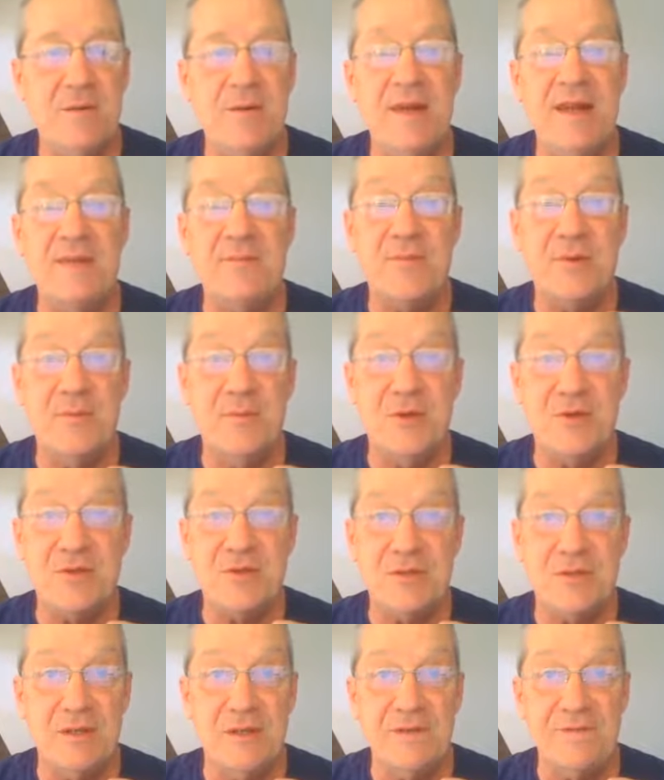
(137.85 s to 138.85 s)
We have
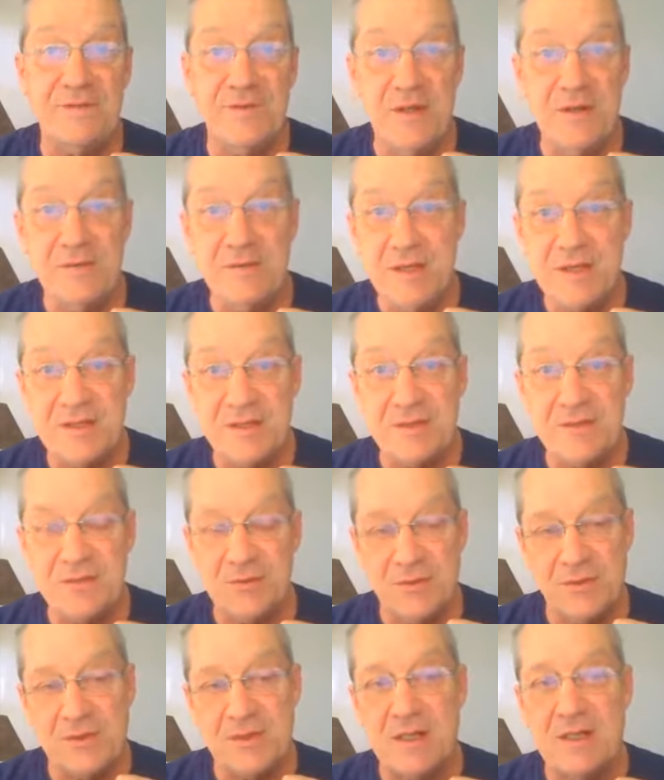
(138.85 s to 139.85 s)
promotional and fundraising
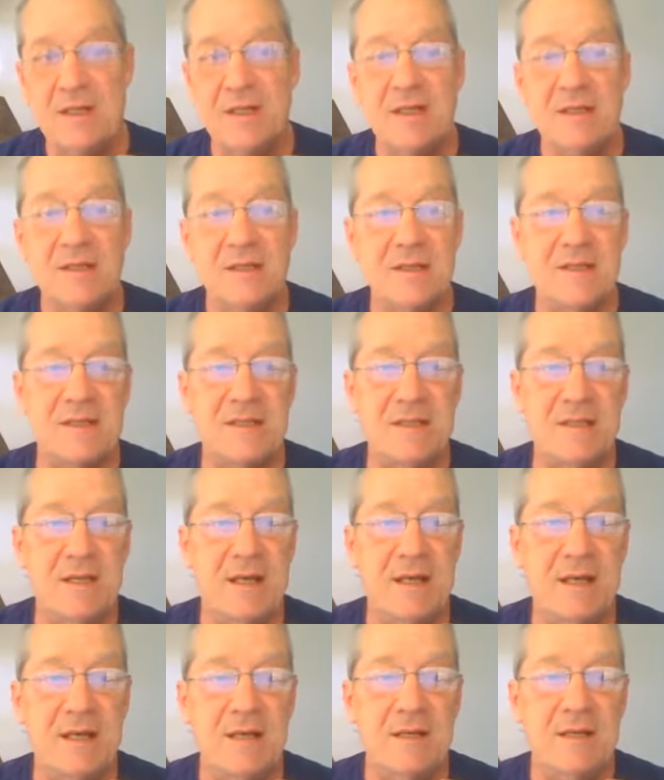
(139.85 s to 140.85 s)
tools listed
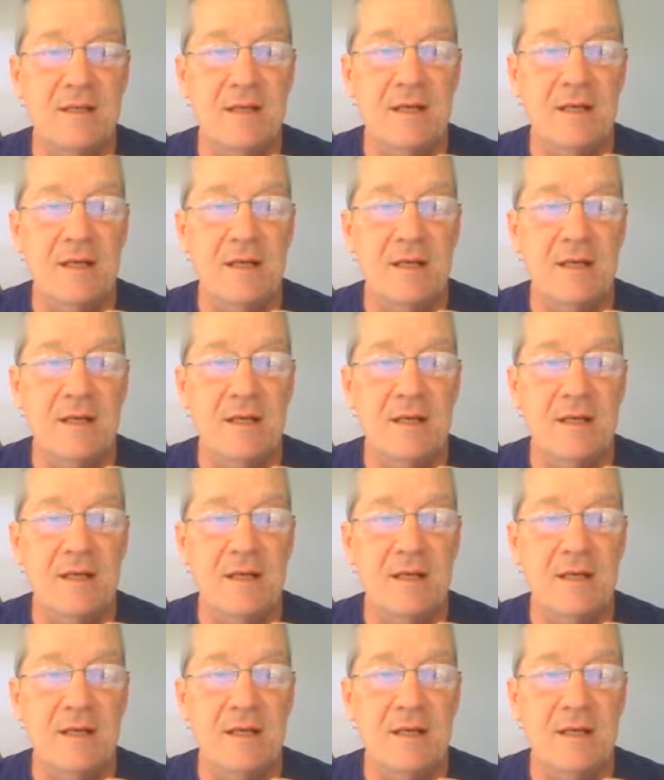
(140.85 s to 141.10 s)
there.